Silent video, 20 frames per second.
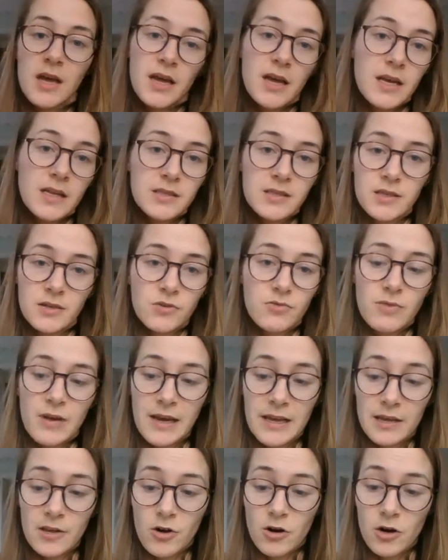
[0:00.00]
It's
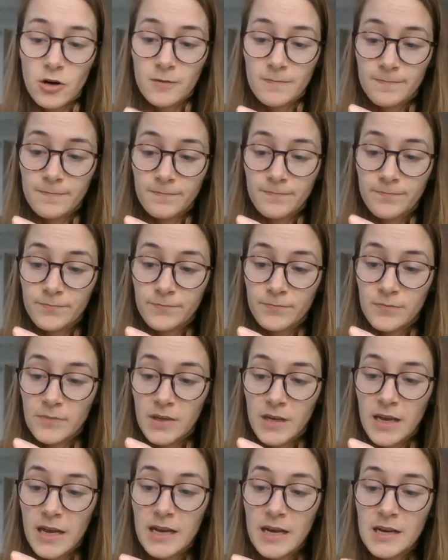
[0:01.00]
acrylic yarn,
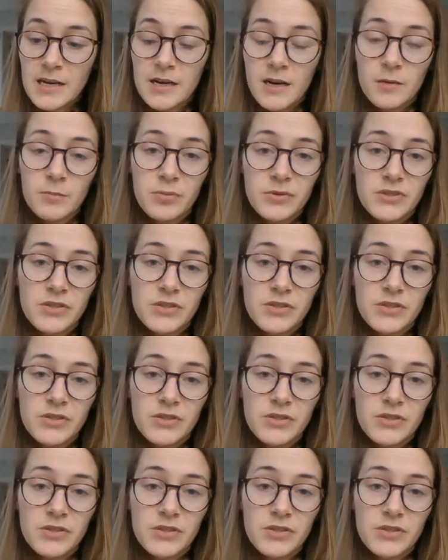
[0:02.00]
89%